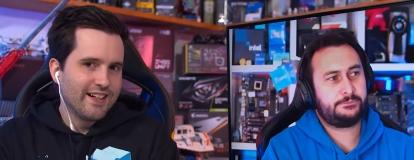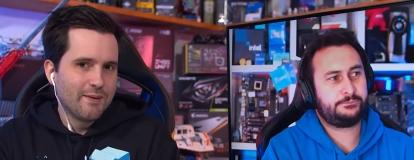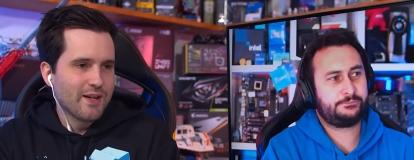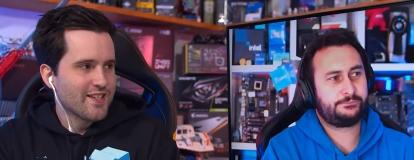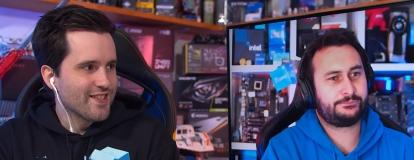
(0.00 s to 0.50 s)

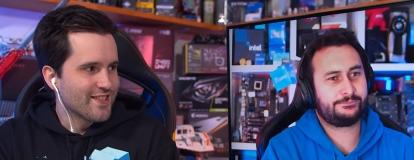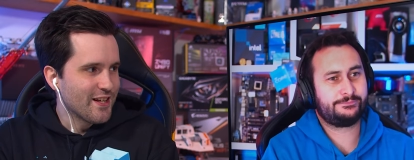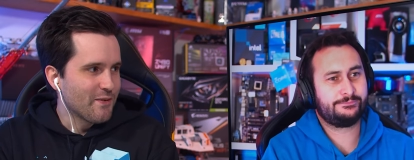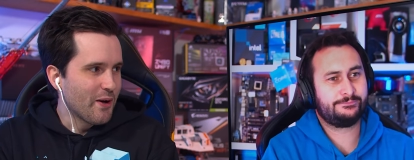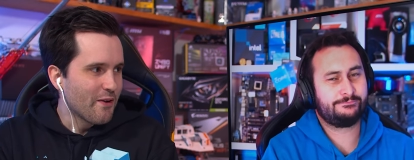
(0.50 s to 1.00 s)
Speaker 1: I'm guessing,
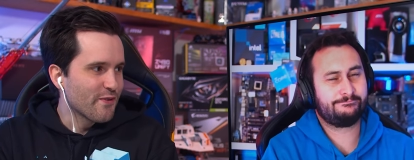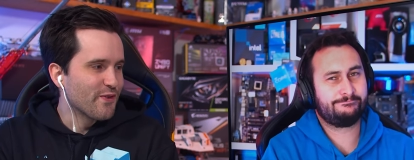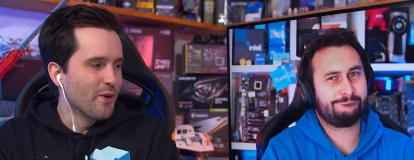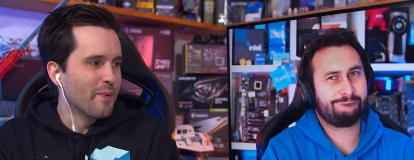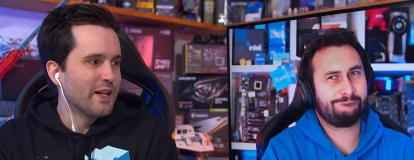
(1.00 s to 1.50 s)
Steve, might have a
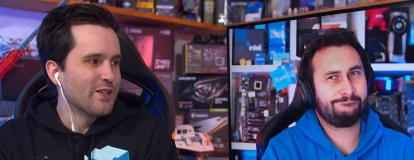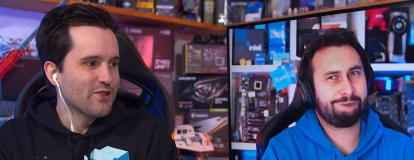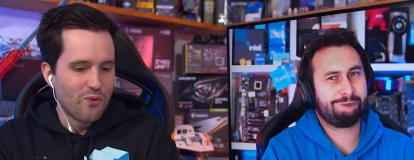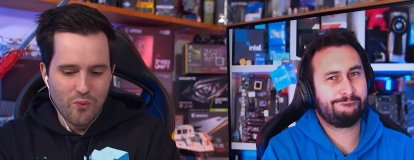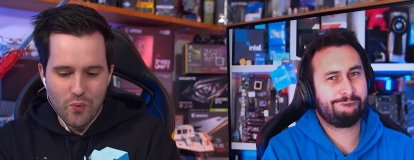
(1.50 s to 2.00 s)
few opinions
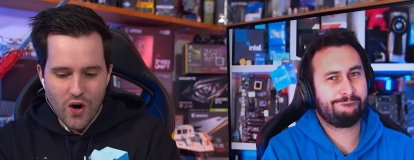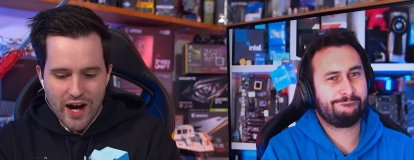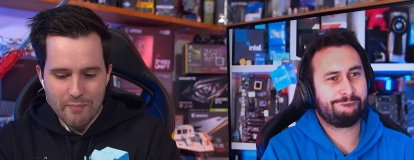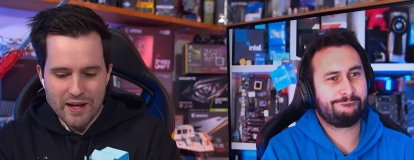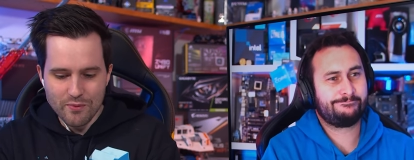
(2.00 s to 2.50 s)
on
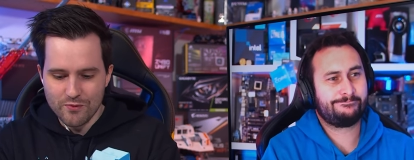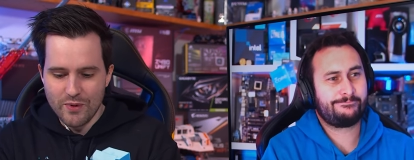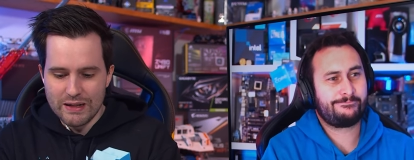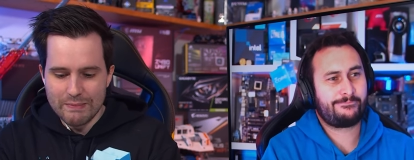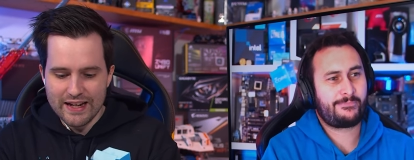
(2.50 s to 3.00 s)
why people
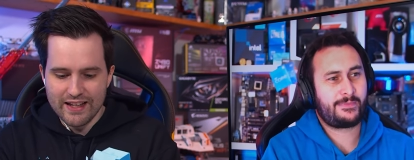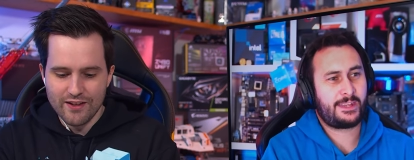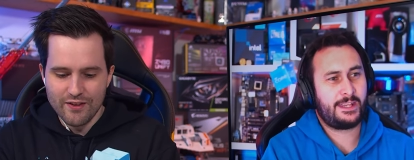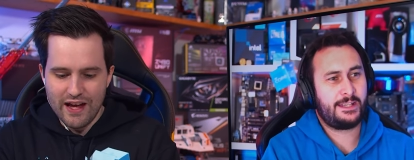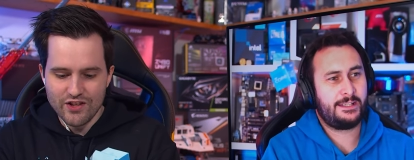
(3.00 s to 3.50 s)
might make
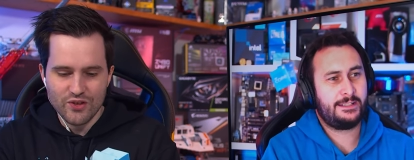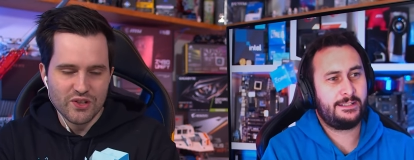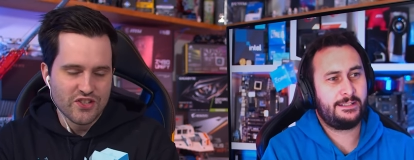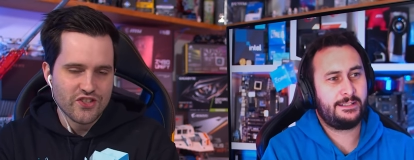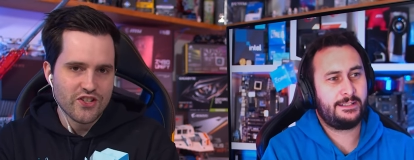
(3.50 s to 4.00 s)
that sort
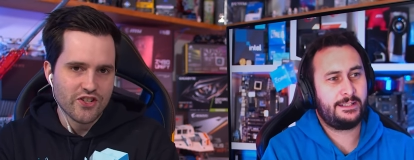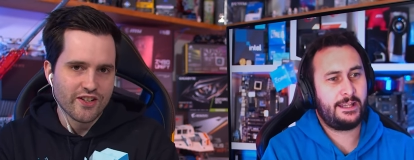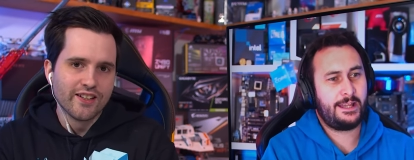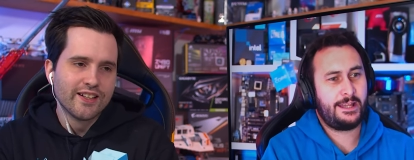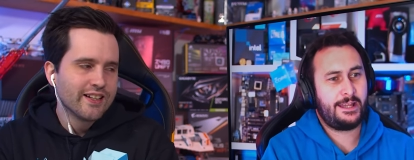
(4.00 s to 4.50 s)
of
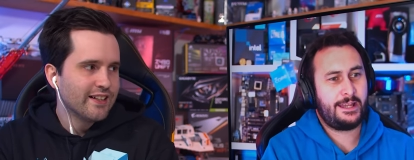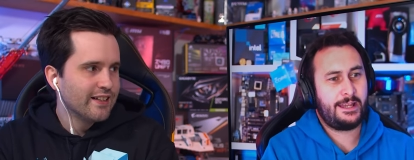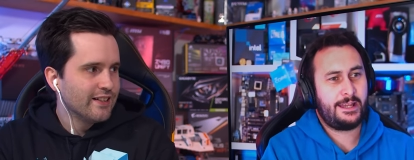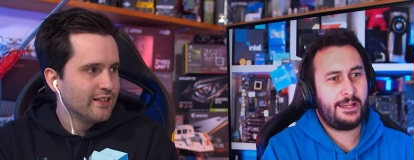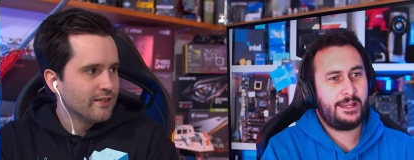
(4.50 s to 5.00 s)
decision.
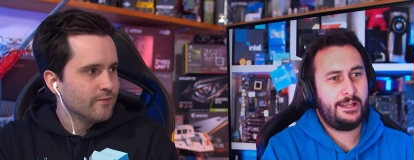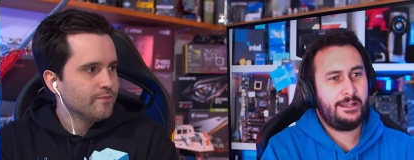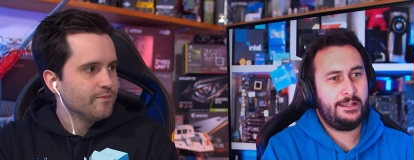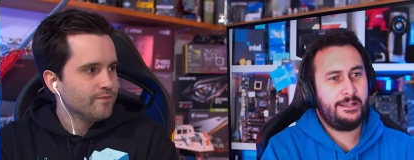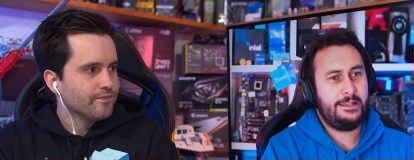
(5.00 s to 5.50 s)

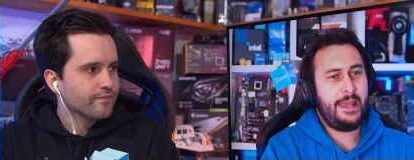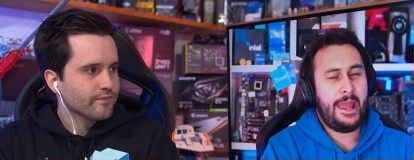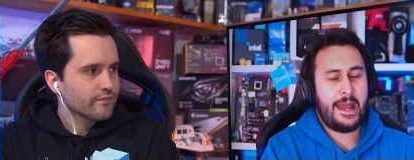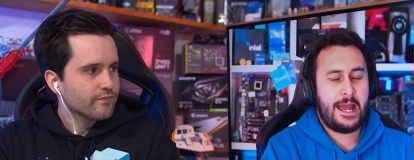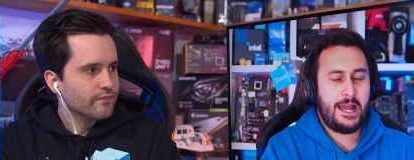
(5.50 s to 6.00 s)

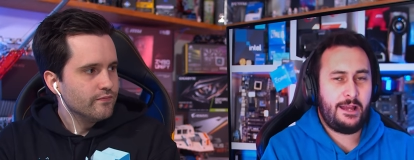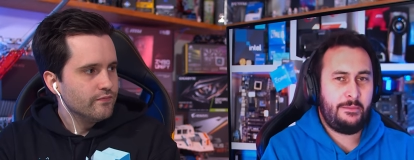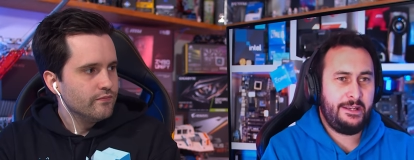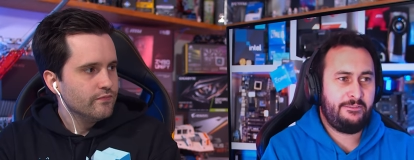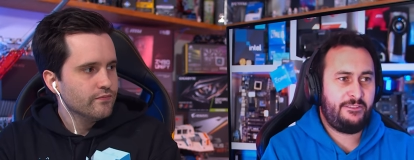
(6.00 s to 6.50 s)
Speaker 2: Yeah, I
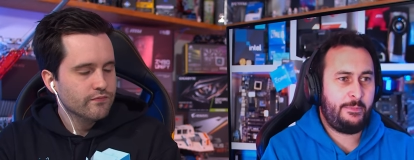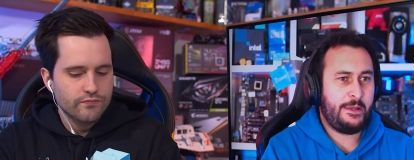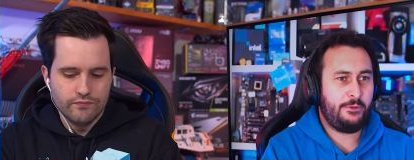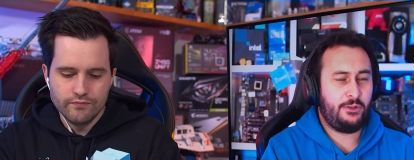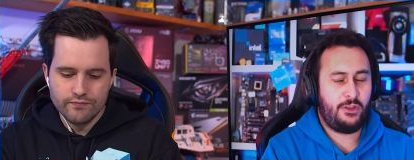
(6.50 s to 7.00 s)
mean, for
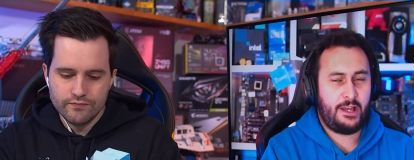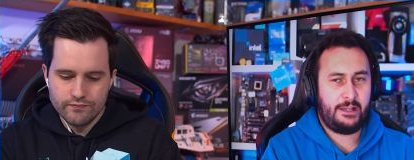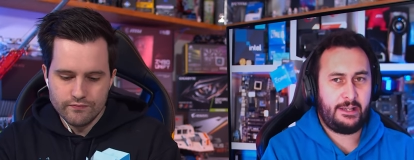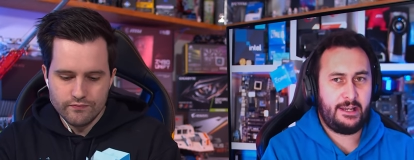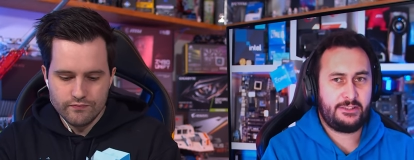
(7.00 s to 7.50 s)
people
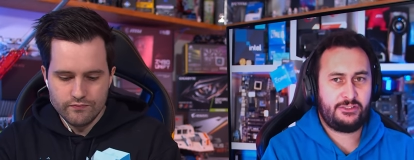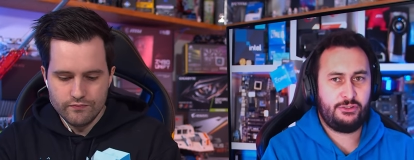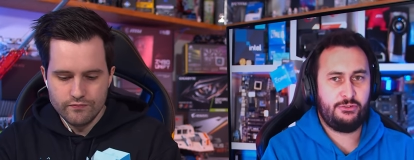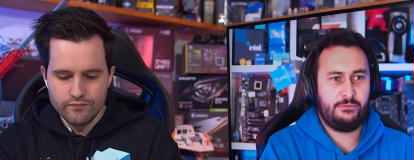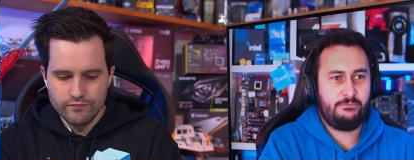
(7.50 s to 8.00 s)
like us
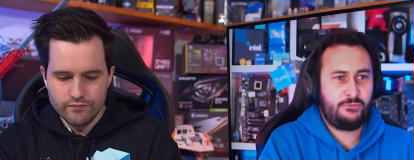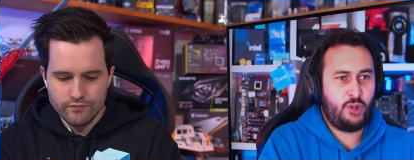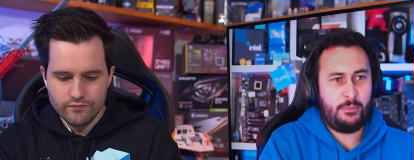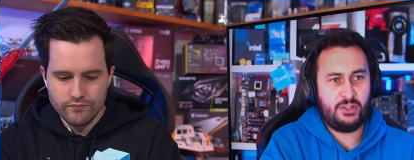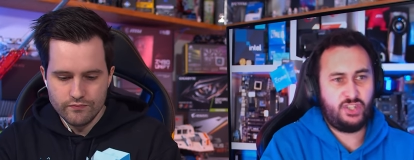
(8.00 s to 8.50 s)
who
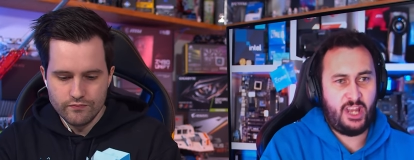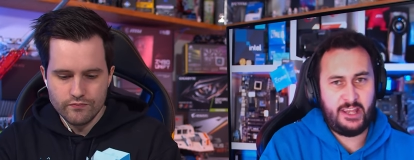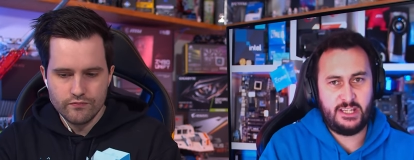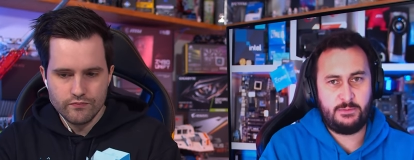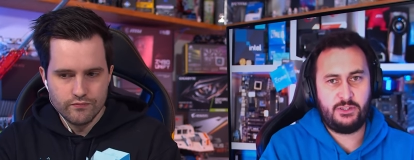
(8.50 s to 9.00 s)
chop and
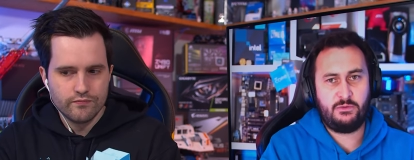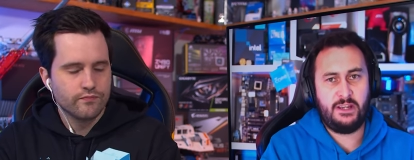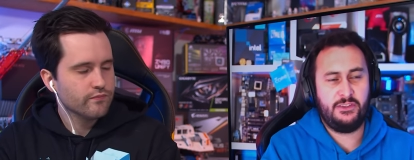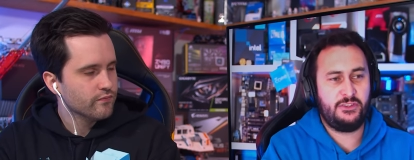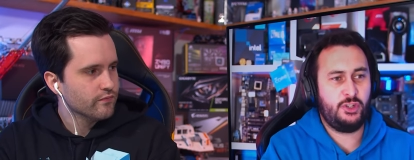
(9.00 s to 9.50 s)
change
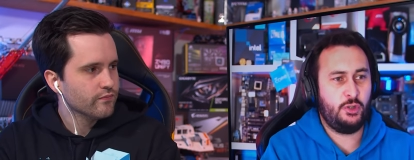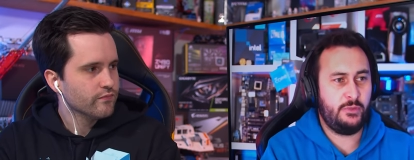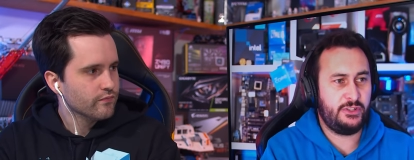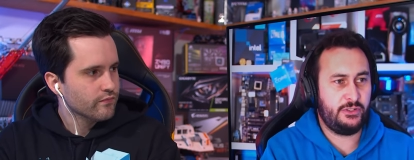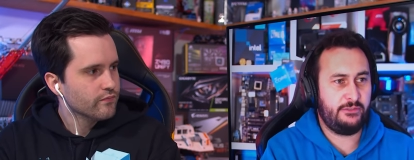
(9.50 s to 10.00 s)
between the two and
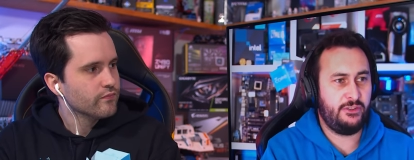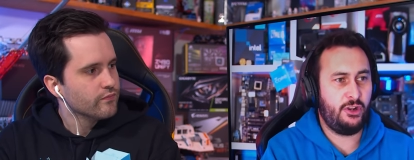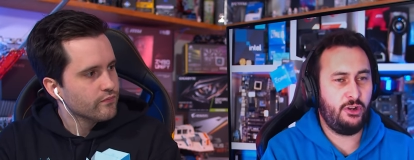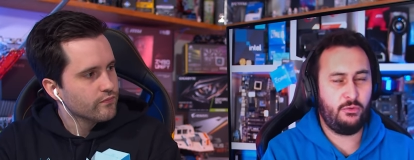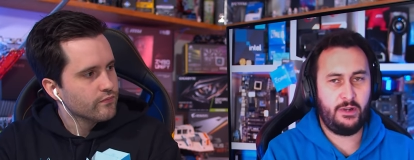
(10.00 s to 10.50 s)
we sort of
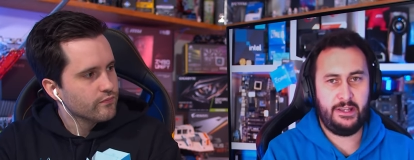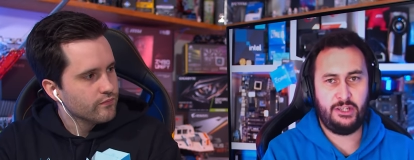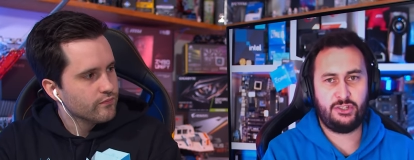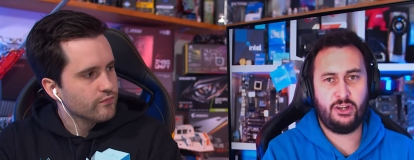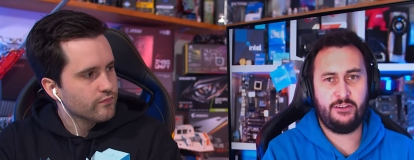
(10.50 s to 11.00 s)
know what each